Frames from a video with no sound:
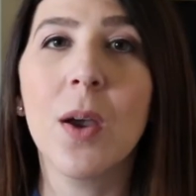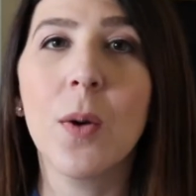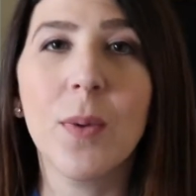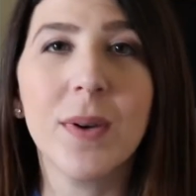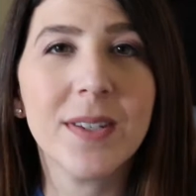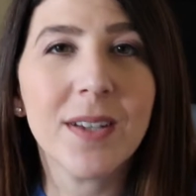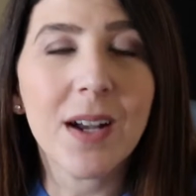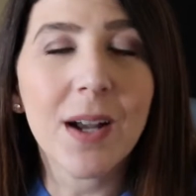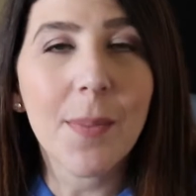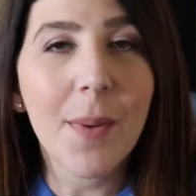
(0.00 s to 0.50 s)

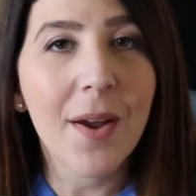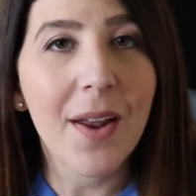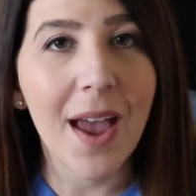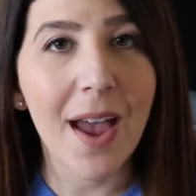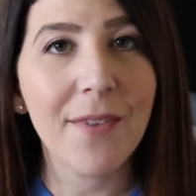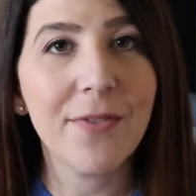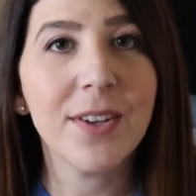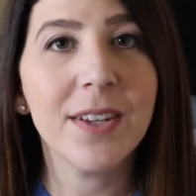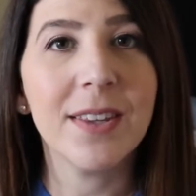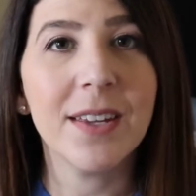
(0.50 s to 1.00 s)
we talk about
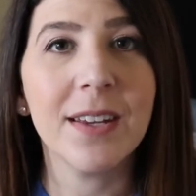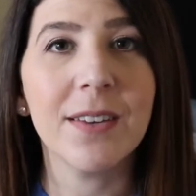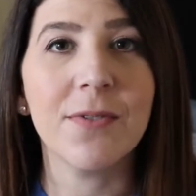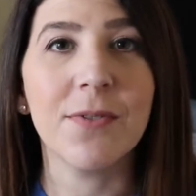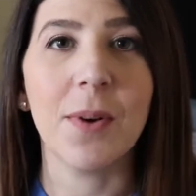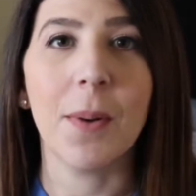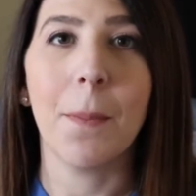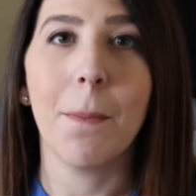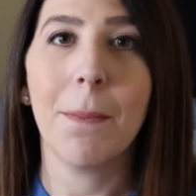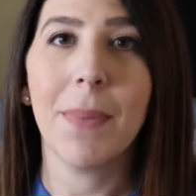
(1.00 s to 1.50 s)
everything
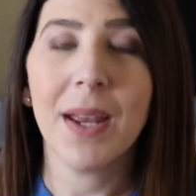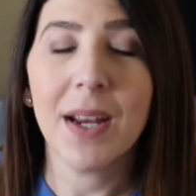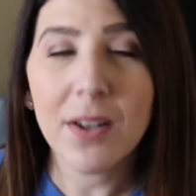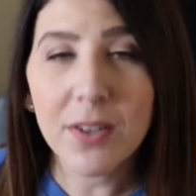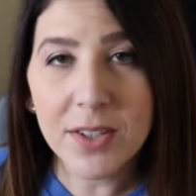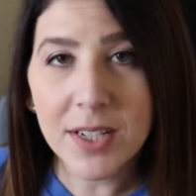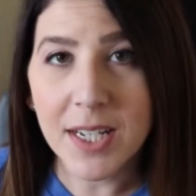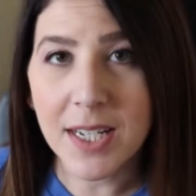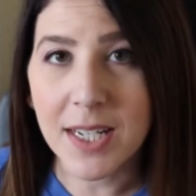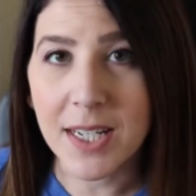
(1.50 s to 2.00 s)
from
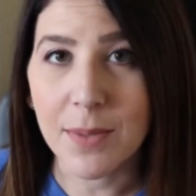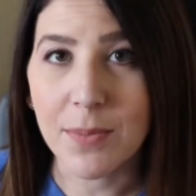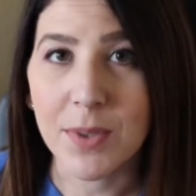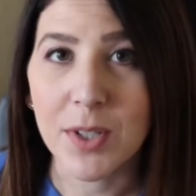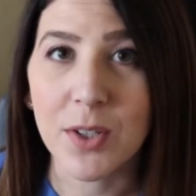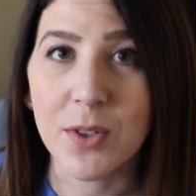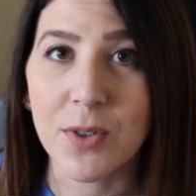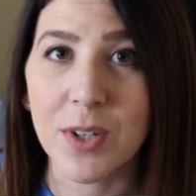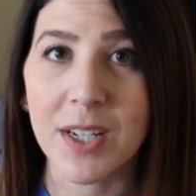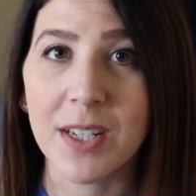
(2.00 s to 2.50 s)
parenting tips
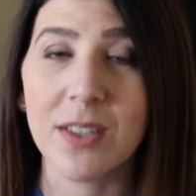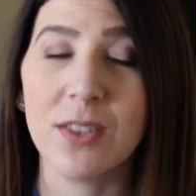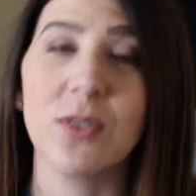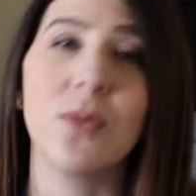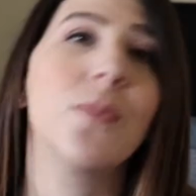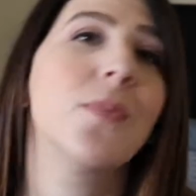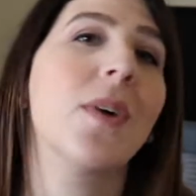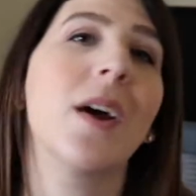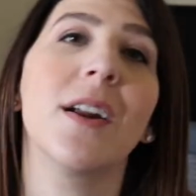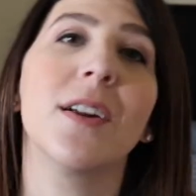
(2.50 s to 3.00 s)
and tricks
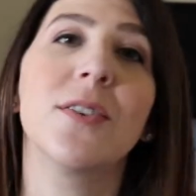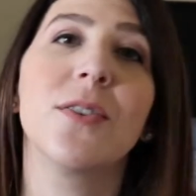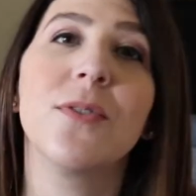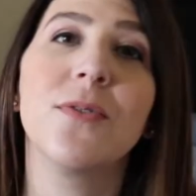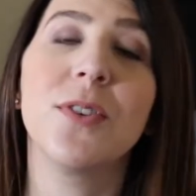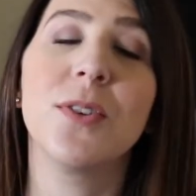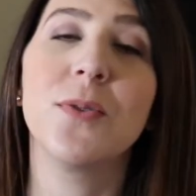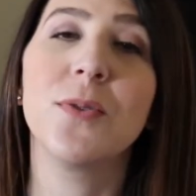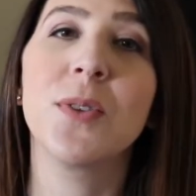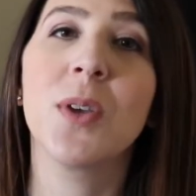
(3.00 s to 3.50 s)
to product
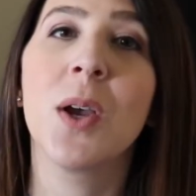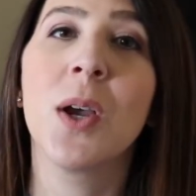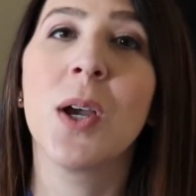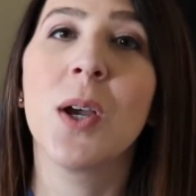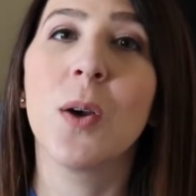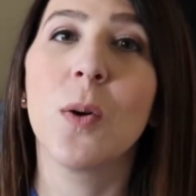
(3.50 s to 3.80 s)
reviews.